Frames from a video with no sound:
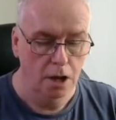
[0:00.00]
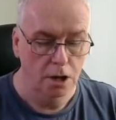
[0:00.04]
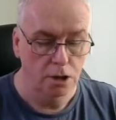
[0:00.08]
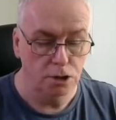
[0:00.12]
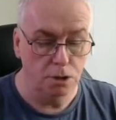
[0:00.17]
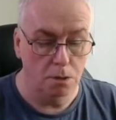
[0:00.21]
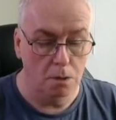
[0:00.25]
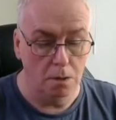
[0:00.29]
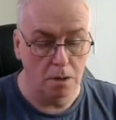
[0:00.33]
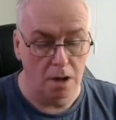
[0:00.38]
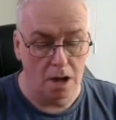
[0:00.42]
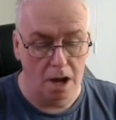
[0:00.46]

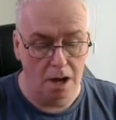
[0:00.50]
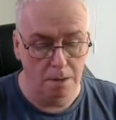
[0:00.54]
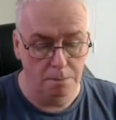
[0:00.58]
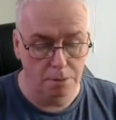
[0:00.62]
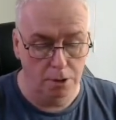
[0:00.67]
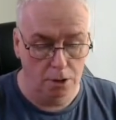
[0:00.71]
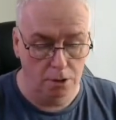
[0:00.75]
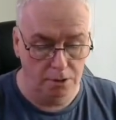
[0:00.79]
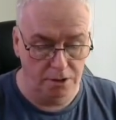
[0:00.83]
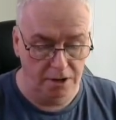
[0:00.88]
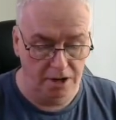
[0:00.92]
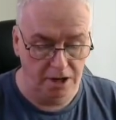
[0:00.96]
So I
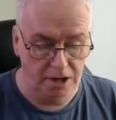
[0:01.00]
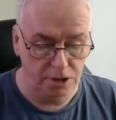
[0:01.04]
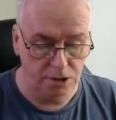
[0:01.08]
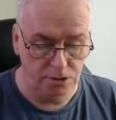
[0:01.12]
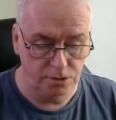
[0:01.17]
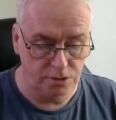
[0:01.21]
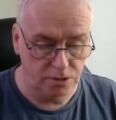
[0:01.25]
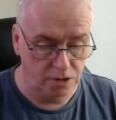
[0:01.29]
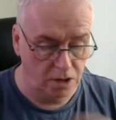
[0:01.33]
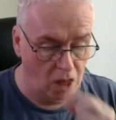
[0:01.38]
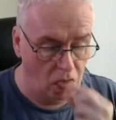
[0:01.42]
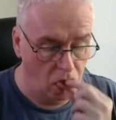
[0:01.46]
bought
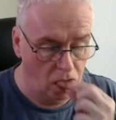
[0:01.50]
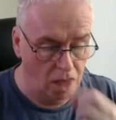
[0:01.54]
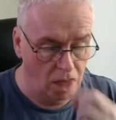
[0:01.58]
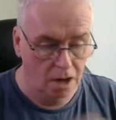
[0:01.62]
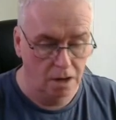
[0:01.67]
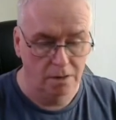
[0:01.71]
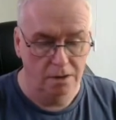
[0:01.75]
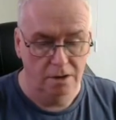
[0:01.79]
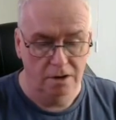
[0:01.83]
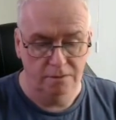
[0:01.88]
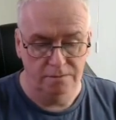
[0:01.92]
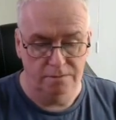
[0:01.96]
this
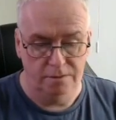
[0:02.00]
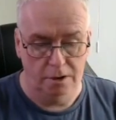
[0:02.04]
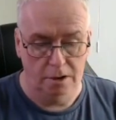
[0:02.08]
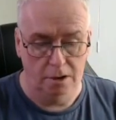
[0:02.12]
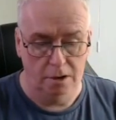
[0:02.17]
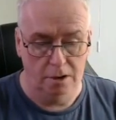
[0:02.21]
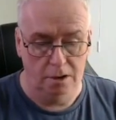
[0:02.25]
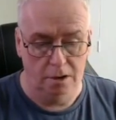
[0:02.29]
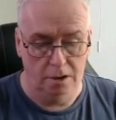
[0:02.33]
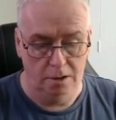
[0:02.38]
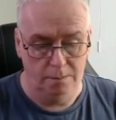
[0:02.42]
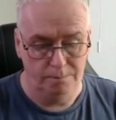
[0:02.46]

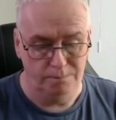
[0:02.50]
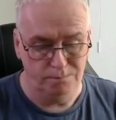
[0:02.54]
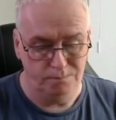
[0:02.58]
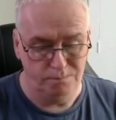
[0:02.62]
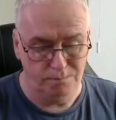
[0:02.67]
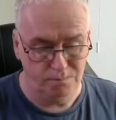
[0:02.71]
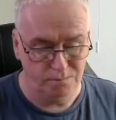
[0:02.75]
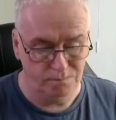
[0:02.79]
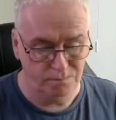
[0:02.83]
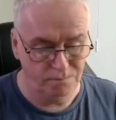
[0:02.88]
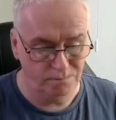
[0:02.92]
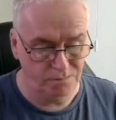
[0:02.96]
for
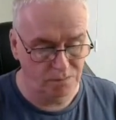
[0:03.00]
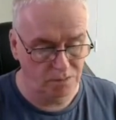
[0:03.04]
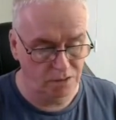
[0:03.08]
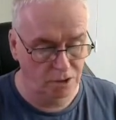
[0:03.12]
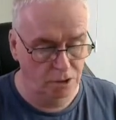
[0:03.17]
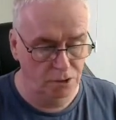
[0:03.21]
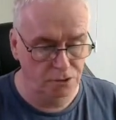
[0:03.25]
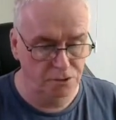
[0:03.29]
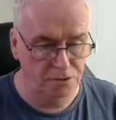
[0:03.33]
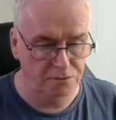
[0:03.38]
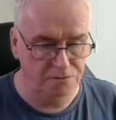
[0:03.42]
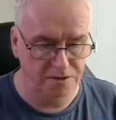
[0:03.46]

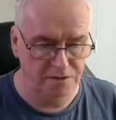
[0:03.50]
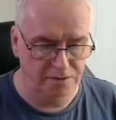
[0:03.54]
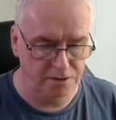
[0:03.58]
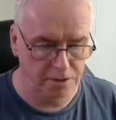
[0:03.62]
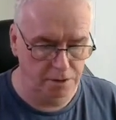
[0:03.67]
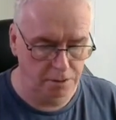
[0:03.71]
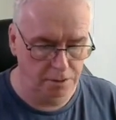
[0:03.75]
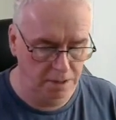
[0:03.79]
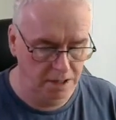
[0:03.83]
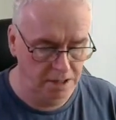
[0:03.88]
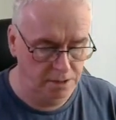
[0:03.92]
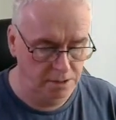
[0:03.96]
under
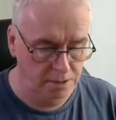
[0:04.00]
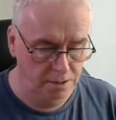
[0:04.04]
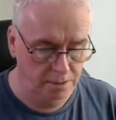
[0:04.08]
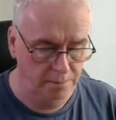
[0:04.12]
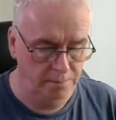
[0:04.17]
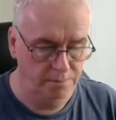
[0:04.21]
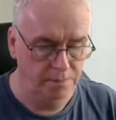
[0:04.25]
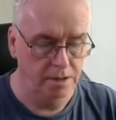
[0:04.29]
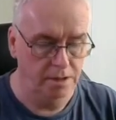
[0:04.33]
50 quid.